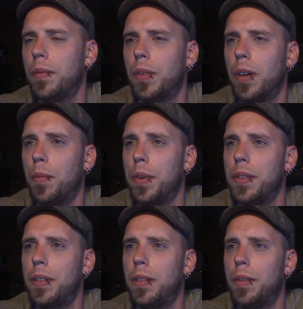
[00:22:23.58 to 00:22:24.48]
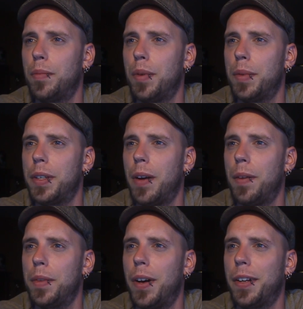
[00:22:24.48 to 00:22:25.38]
or almost pretty much how
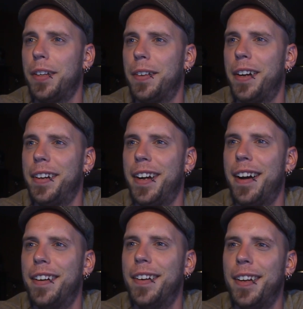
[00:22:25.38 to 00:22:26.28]
I'm talking right now,